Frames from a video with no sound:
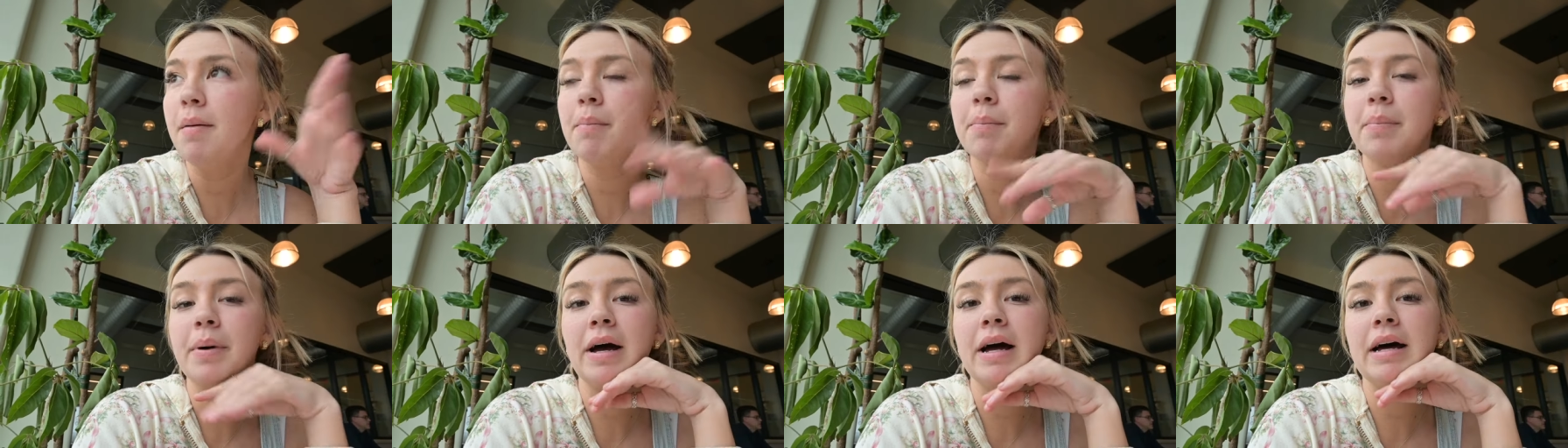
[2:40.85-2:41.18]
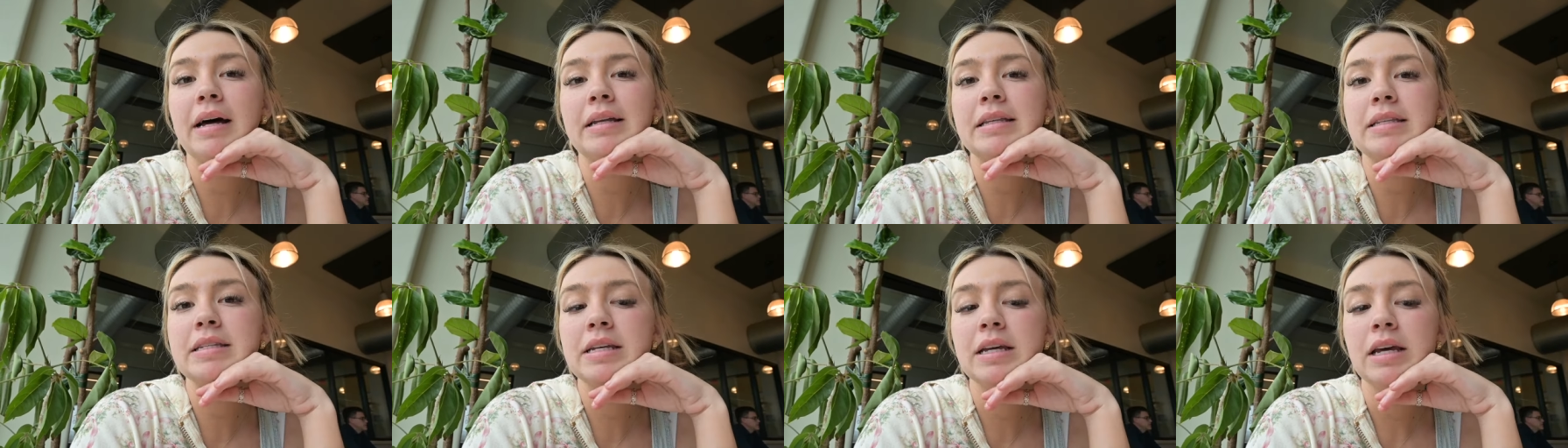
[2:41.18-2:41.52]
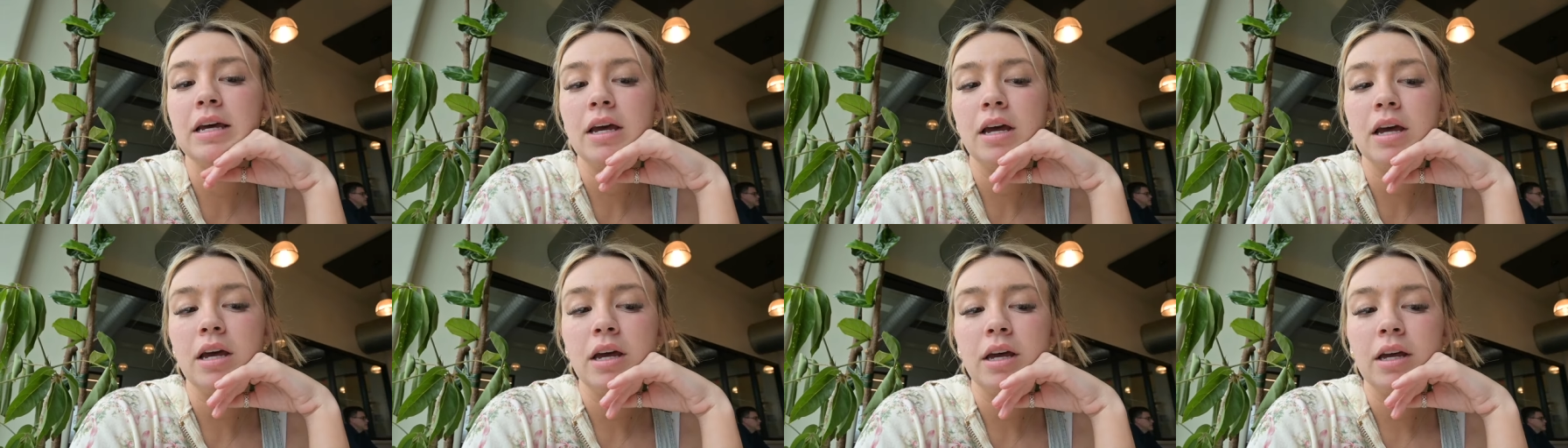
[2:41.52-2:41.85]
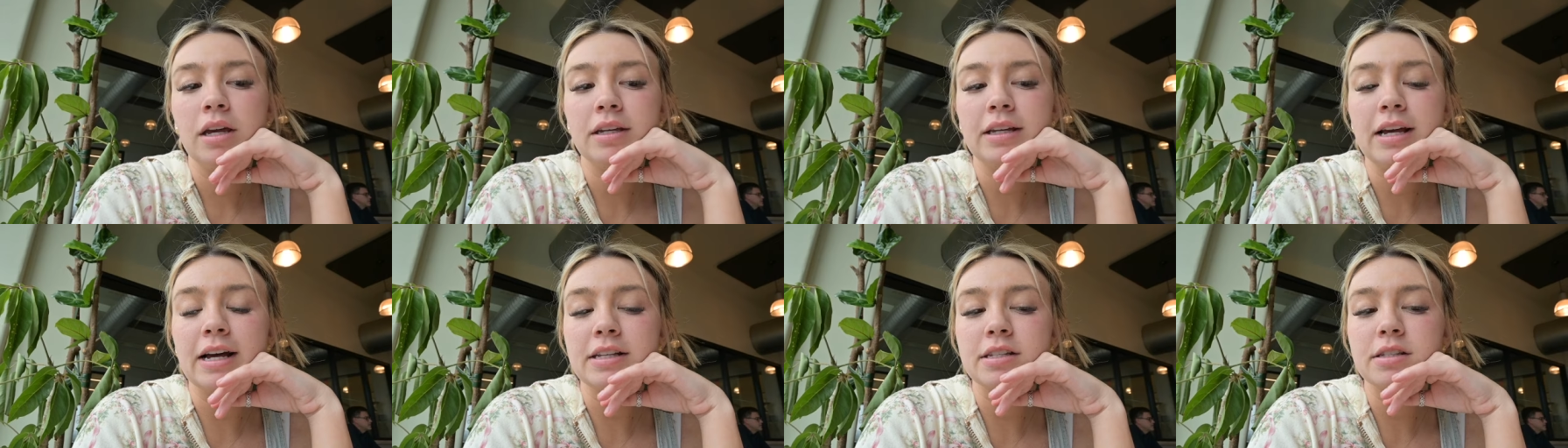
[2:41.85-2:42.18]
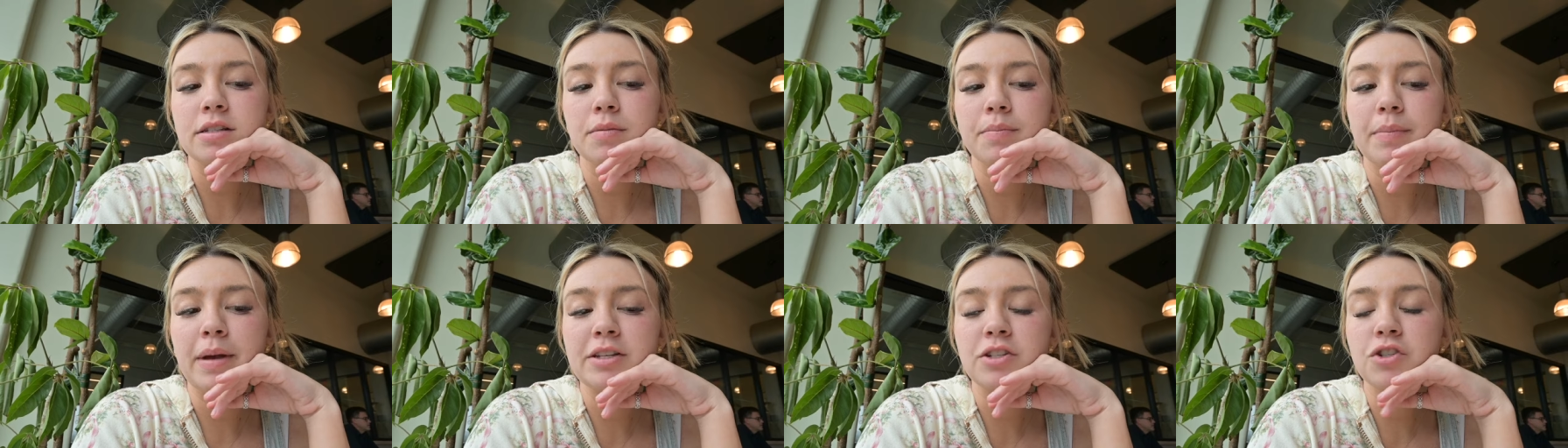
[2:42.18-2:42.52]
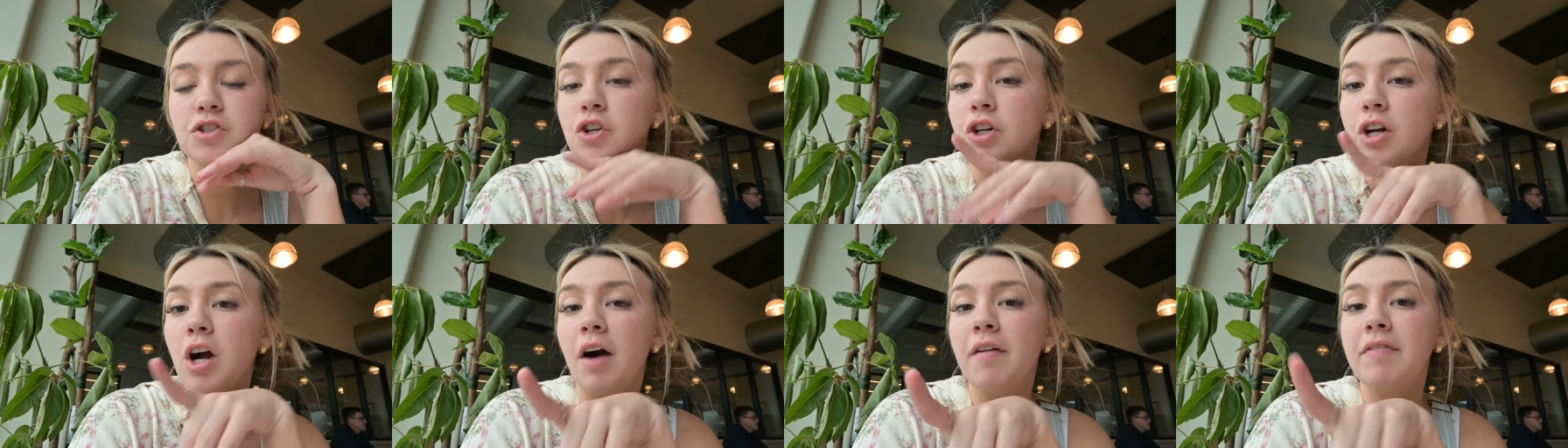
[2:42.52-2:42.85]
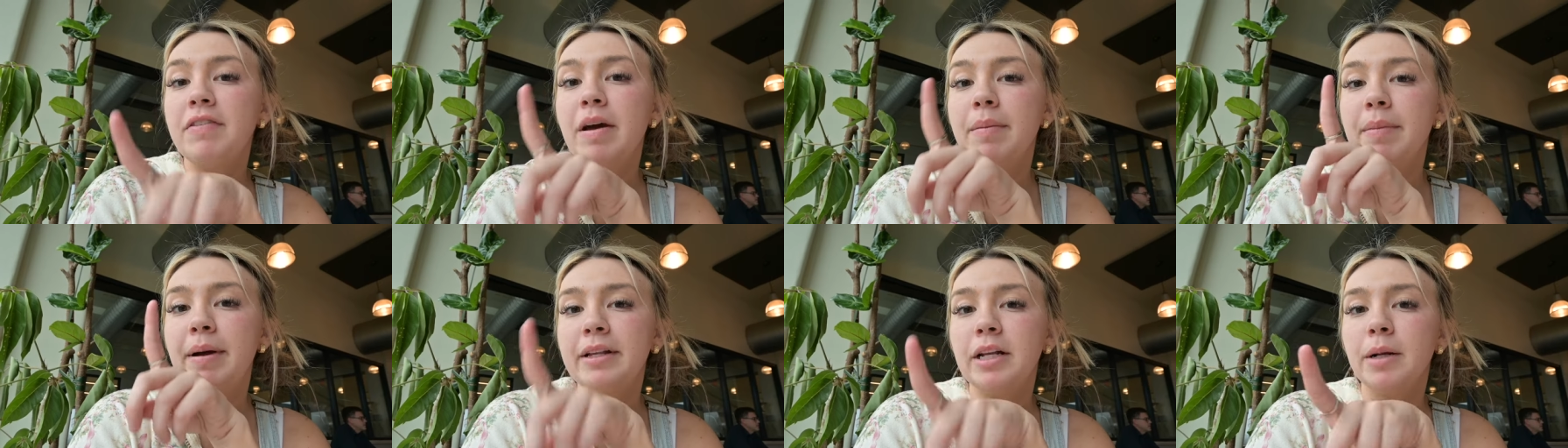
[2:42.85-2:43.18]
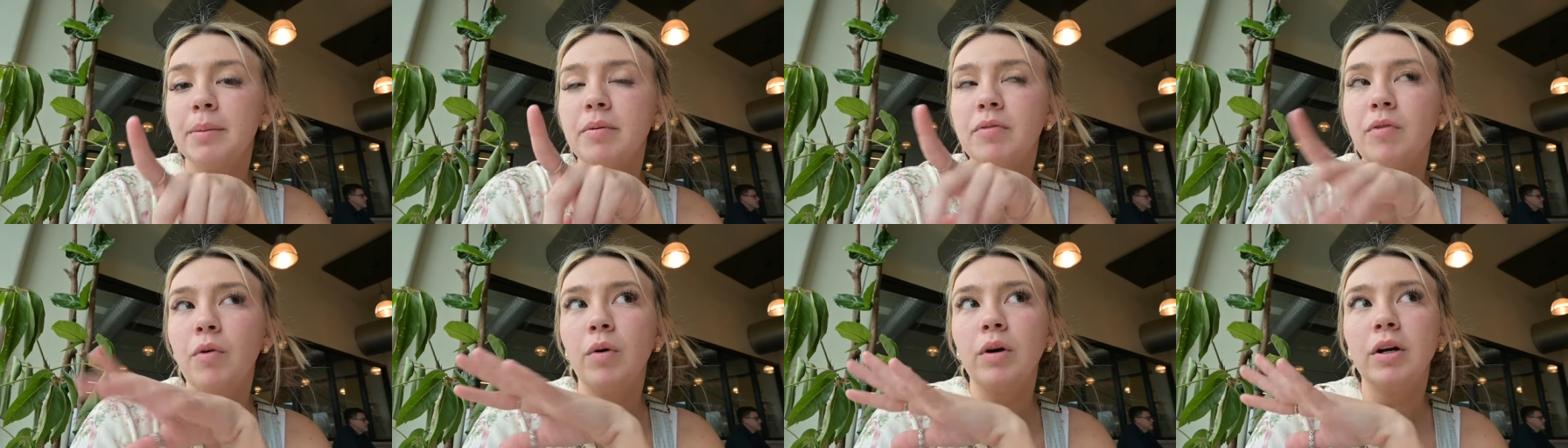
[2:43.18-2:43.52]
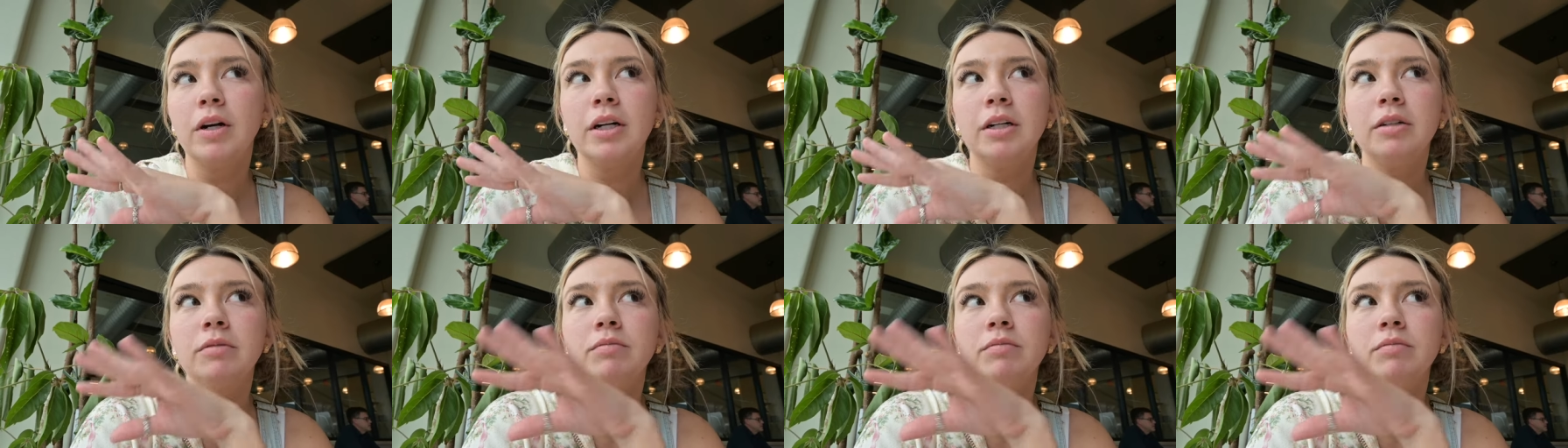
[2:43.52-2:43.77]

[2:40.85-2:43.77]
But yes, Messenger Coffee, I've been here before.